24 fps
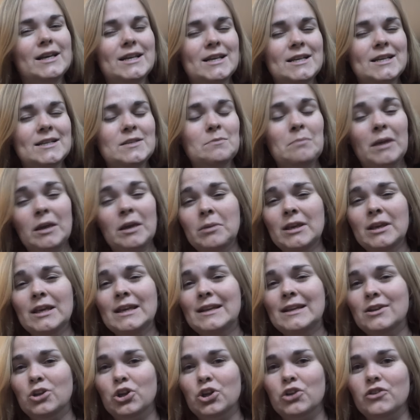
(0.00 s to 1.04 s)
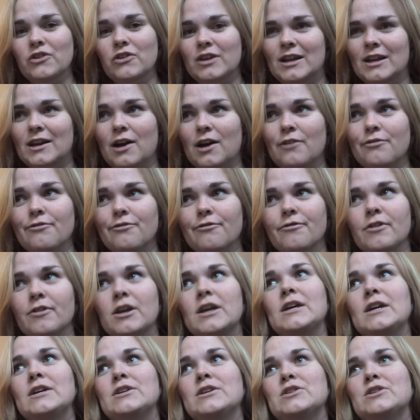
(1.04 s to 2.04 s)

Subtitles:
is maybe not enough.